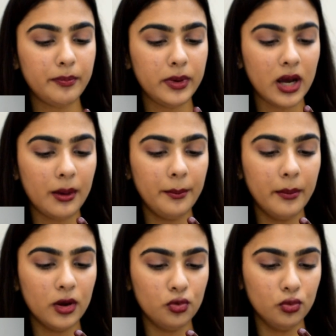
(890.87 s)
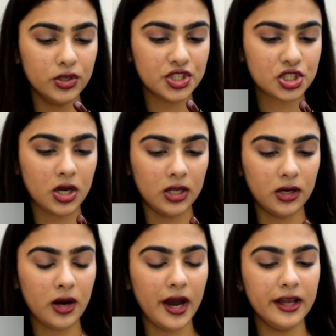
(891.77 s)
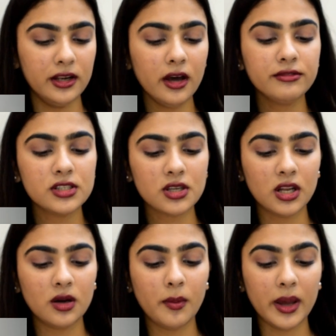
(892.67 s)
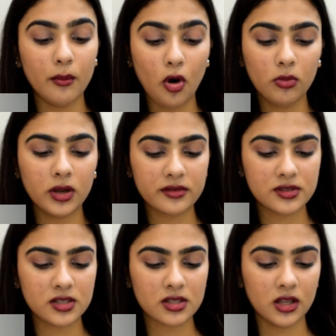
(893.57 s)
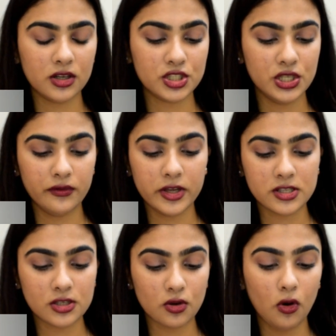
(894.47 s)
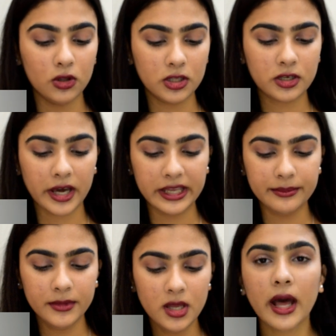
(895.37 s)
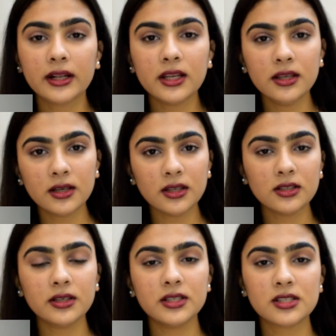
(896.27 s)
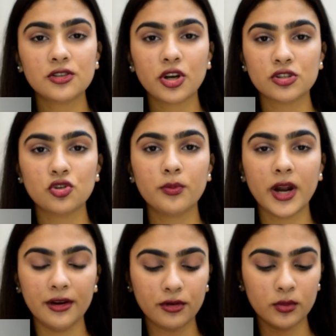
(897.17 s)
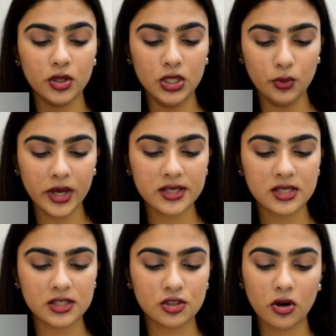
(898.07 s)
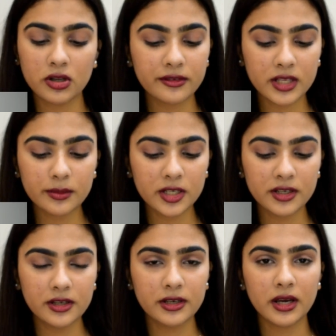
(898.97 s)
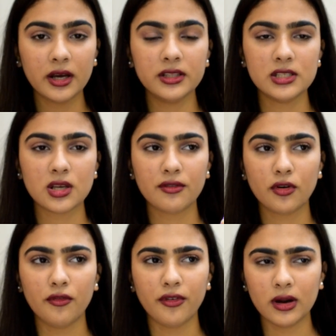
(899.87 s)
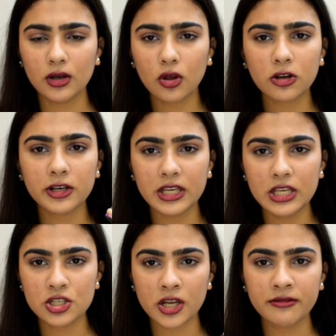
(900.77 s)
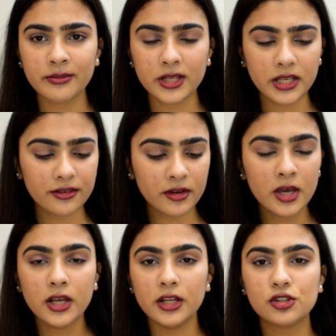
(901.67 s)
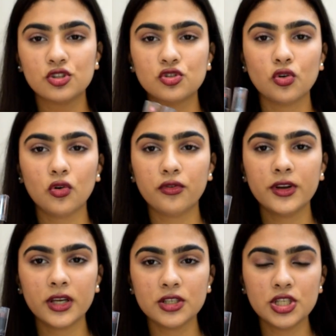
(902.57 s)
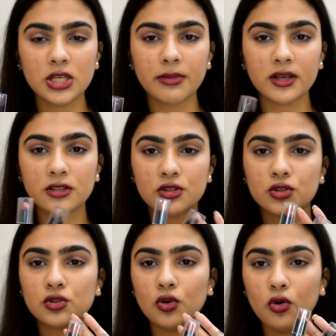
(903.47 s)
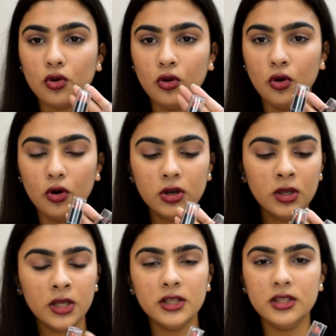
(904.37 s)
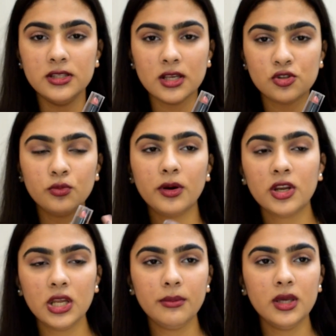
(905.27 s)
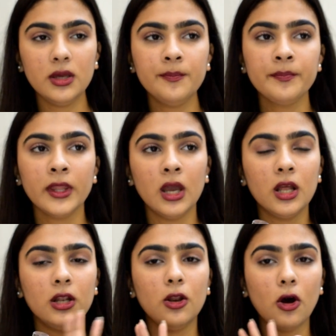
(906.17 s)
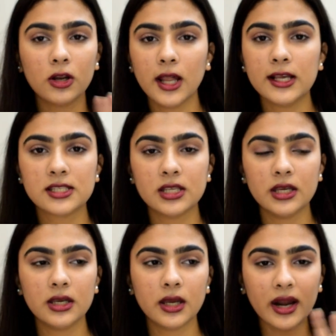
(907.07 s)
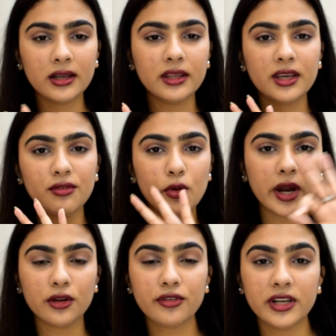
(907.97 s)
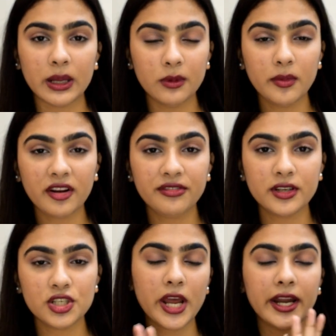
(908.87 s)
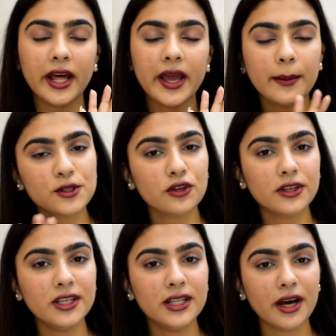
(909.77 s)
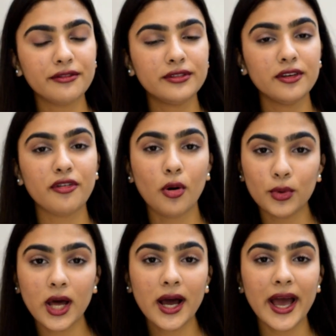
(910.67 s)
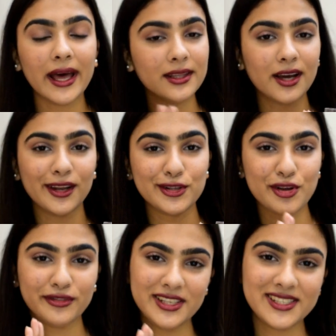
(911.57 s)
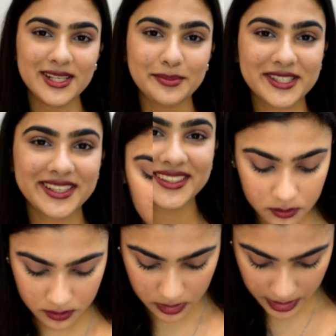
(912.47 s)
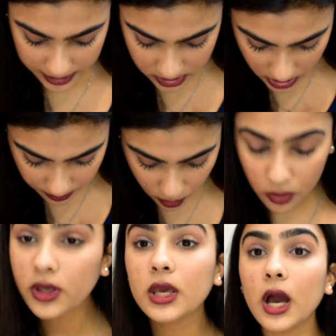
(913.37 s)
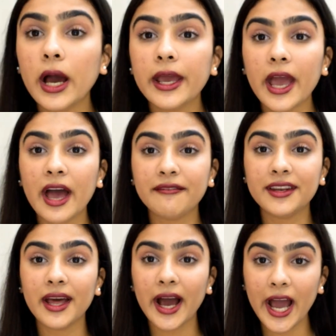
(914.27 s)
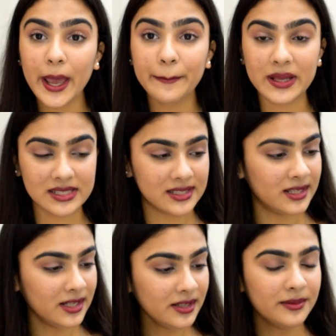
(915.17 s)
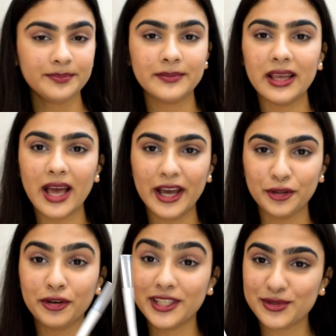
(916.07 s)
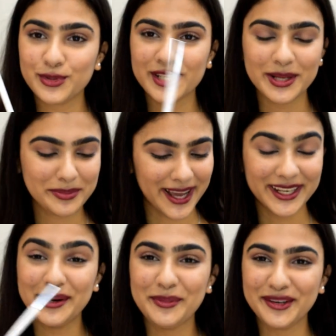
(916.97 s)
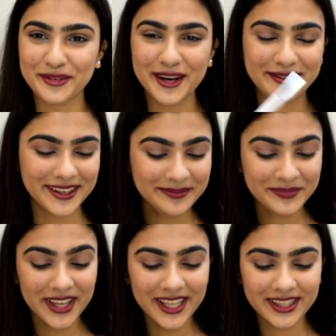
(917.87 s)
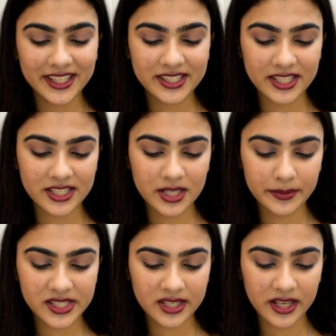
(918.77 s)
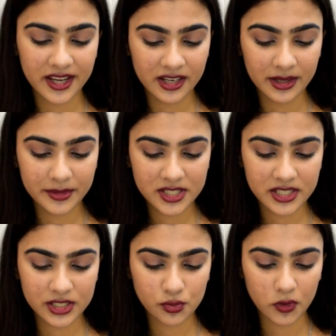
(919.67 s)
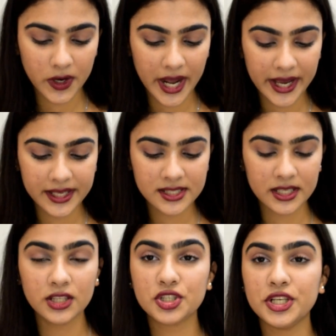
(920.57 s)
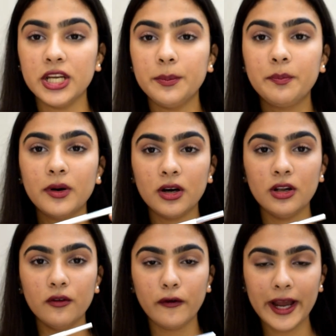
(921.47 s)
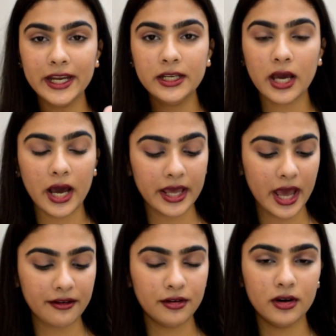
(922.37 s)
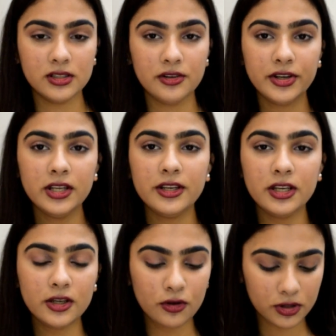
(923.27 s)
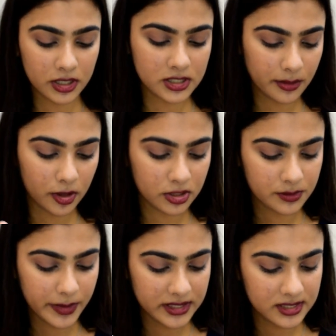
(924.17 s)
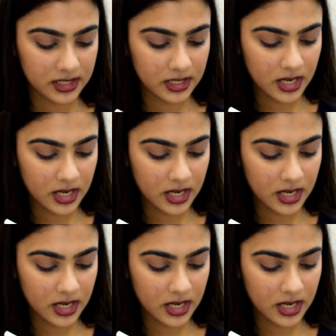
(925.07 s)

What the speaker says: plum maroonish color. I love this color. My mom loves this color. She wears it all the time. And Clean Color is a drugstore brand from the US. It's not available in India. These are for $1 I believe. It's so freaking cheap and it's so good. These are super creamy, long lasting, and they give you kind of a demi matte finish. And I absolutely love the formula and the colors of these lipsticks. Next up, okay, I have an eye pencil. I thought this was a lip liner, but whatever. This is the Miss Claire Glimmer Sticks for Eyes in the shade Pearl White. I have heard really, really good things about this pencil.